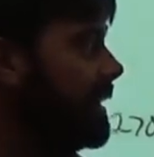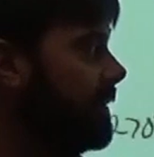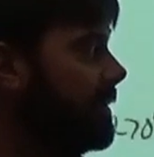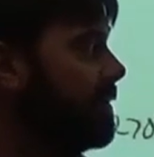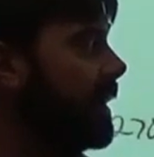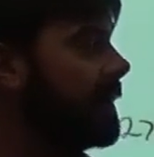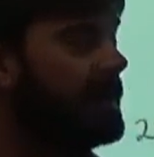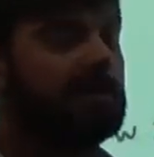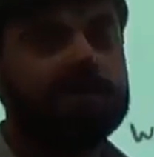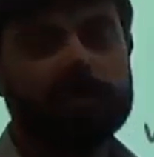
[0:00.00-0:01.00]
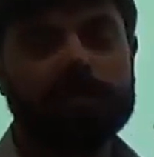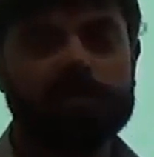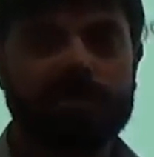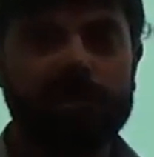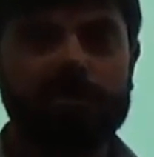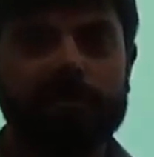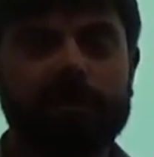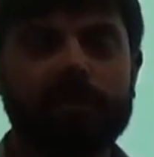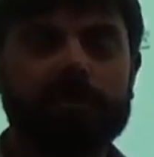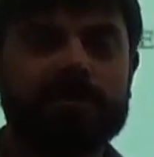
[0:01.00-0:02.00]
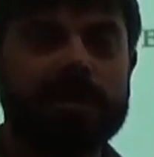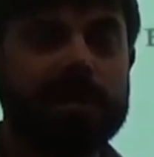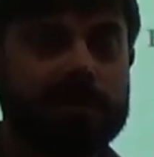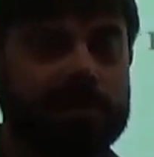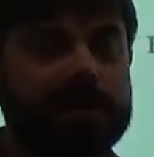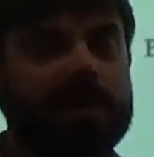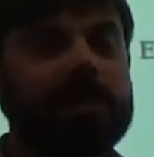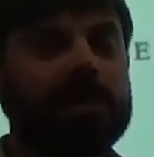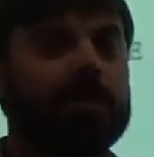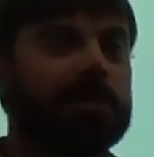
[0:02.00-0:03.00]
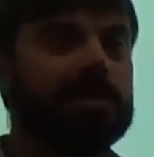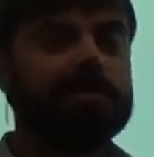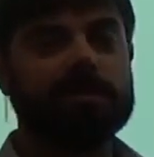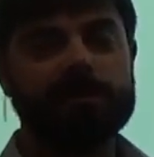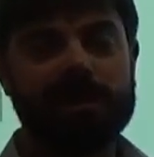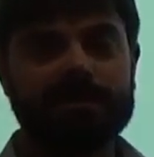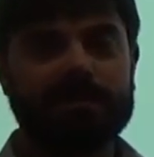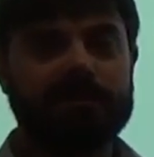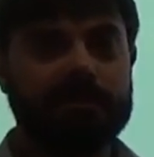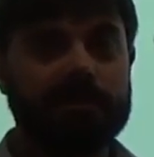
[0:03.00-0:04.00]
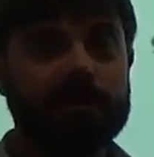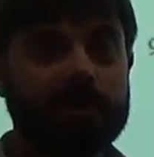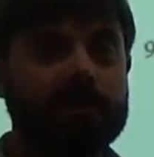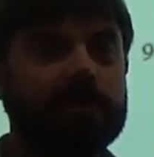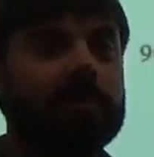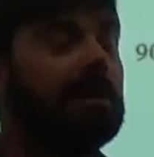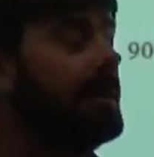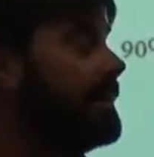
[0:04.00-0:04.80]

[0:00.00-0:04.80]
give you bearings north or south of the horizontal, or east or west of the vertical,